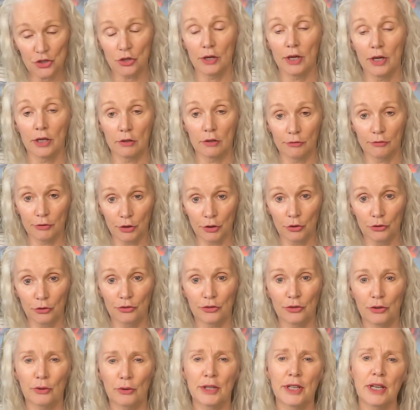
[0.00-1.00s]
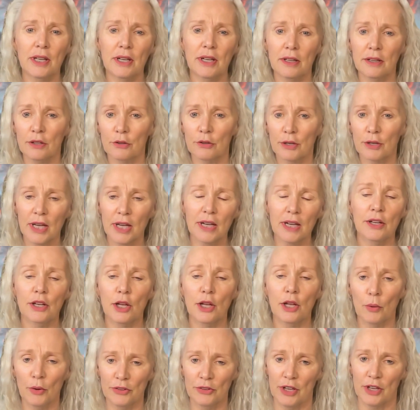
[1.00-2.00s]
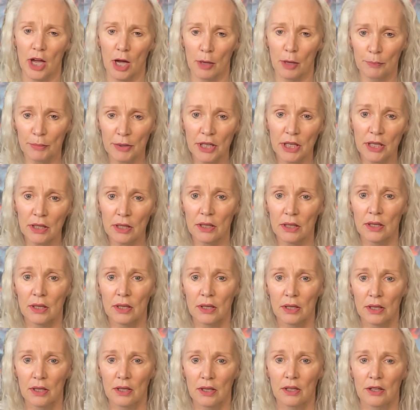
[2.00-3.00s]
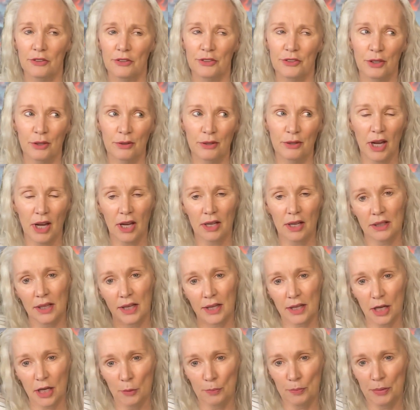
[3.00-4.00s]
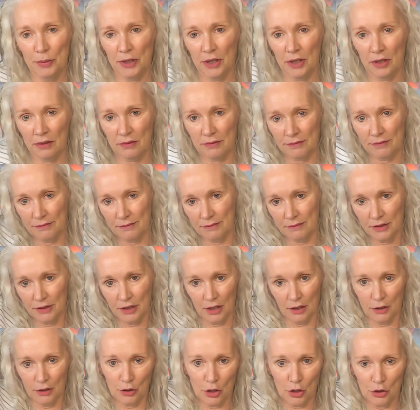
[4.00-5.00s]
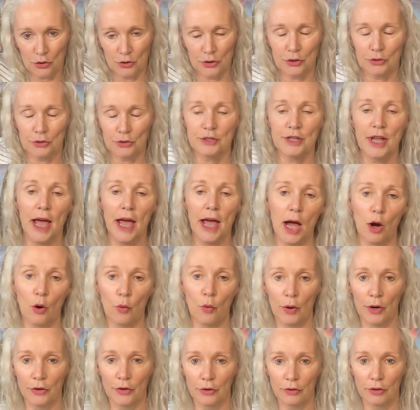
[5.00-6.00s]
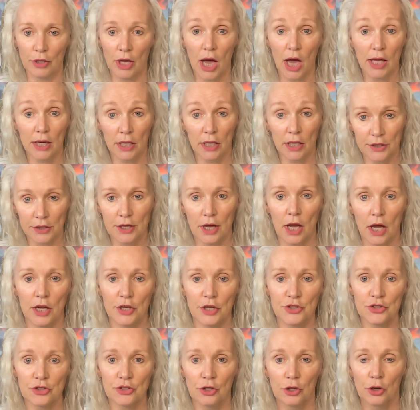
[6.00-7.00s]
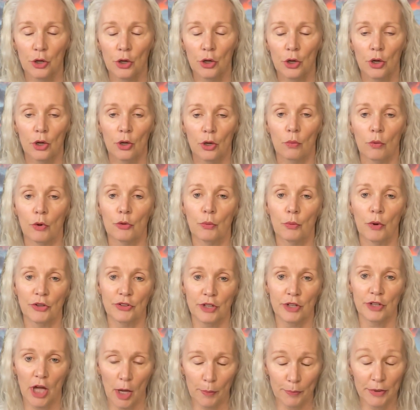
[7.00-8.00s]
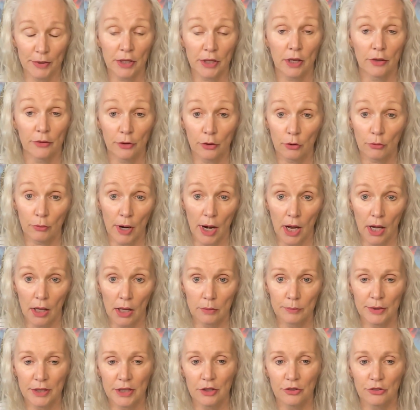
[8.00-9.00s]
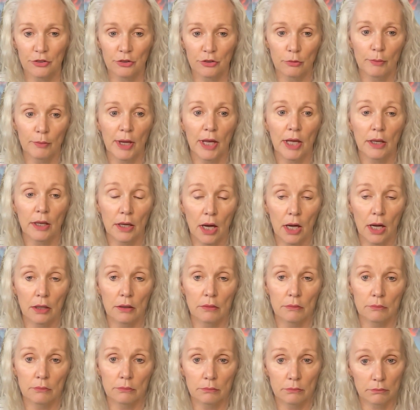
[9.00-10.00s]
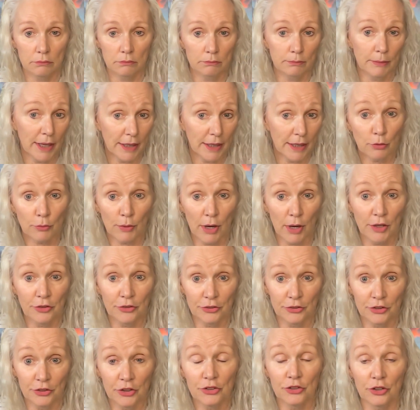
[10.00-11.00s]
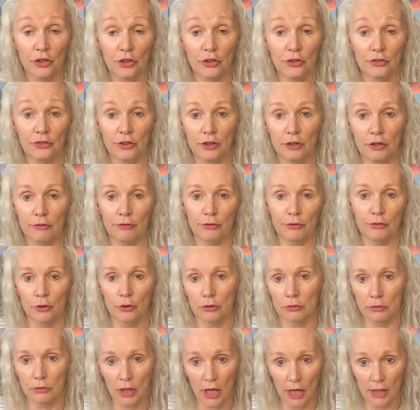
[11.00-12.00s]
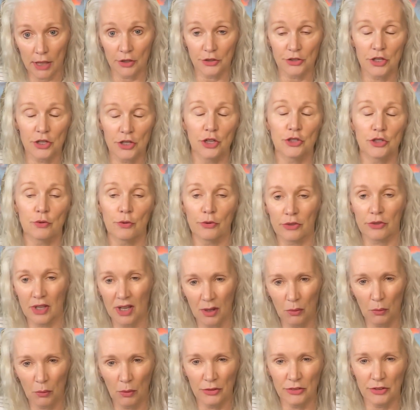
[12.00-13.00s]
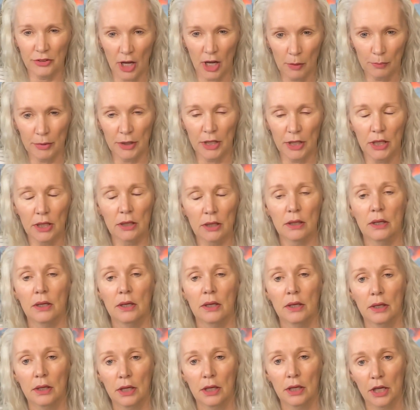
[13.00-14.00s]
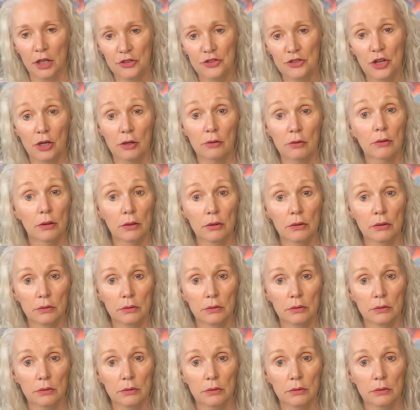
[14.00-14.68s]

interviews. So you kind of know what's happening. So you're not like up in your tower, and you're not in touch with what's happening on the ground, because you may not make the right decisions if you're not in touch with kind of what's happening in general.